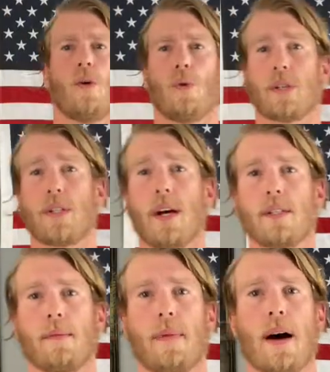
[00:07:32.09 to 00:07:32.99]
What's
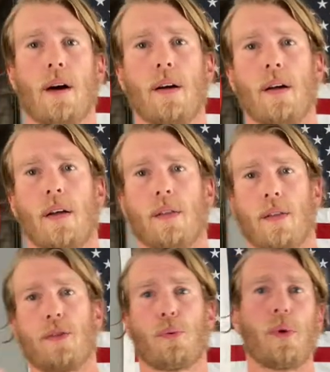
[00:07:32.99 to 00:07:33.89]
nice about
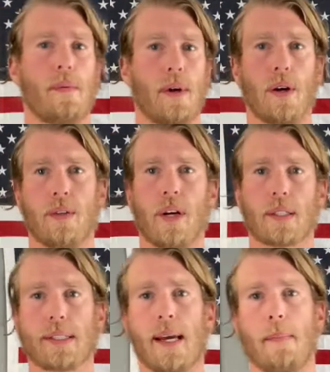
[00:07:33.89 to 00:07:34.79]
the 3 mil
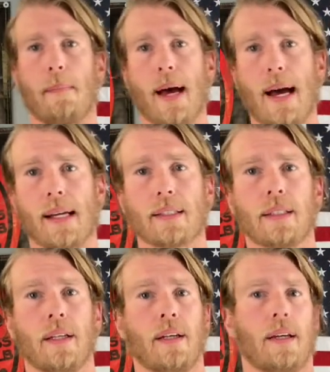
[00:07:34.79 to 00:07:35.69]
duct tape bags
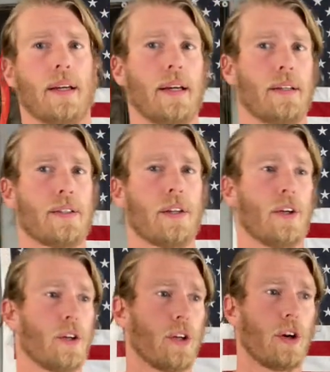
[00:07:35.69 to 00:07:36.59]
is
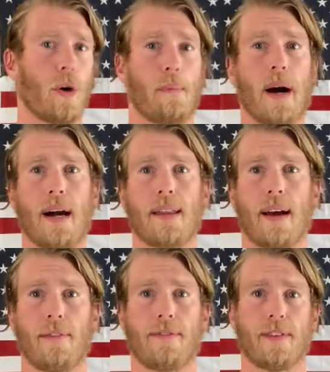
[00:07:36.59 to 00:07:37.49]
you can go buy
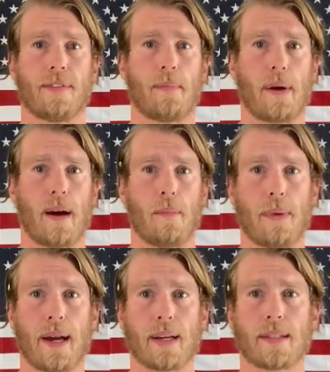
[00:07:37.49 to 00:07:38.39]
that 50-pound
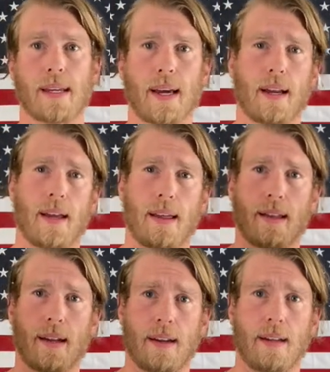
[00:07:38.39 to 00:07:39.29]
bag of sand and
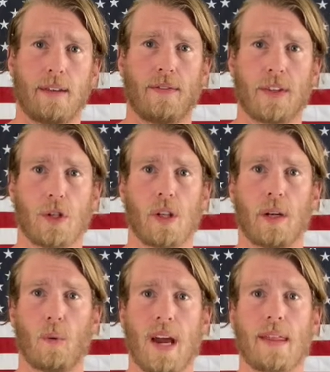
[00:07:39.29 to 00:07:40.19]
then individually
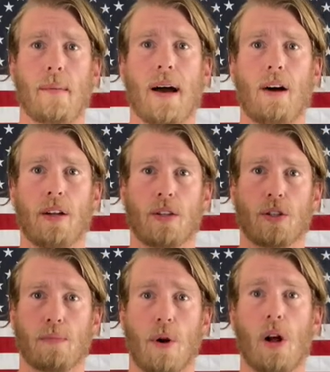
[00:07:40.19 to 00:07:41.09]
weigh them out into
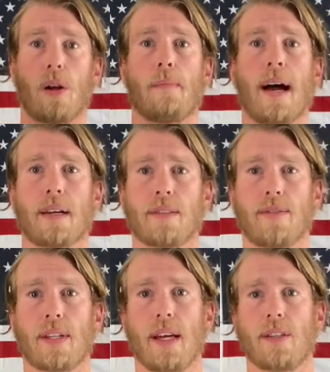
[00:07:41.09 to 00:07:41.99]
smaller bags of
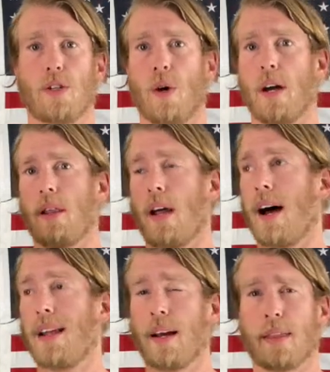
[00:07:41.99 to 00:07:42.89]
sand. So
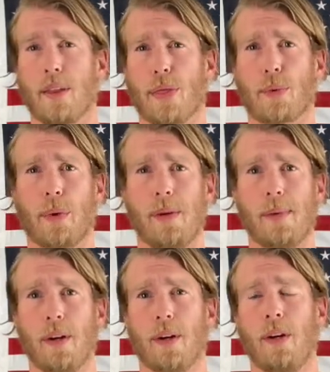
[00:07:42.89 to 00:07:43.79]
I like the 3
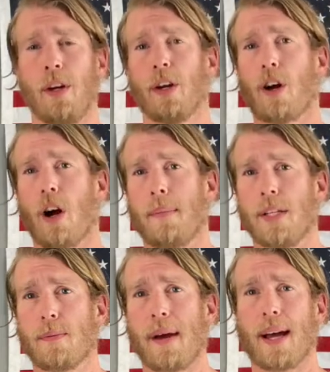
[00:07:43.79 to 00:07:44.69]
mil
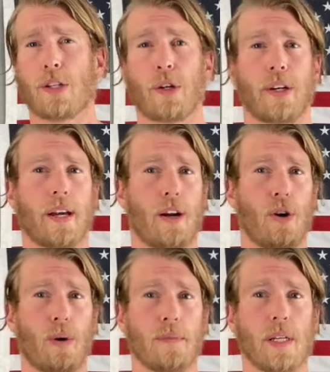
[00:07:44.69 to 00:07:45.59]
garbage bags you can get at
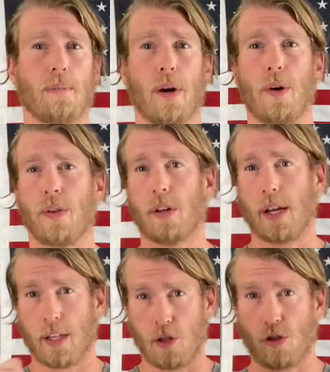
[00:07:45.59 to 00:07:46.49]
Home Depot. They're like
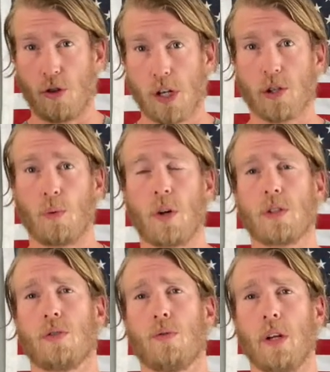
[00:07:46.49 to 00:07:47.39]
construction ones,
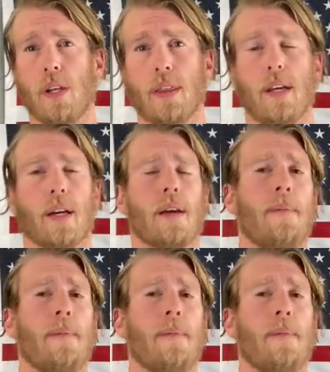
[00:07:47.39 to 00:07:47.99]
they're really thick.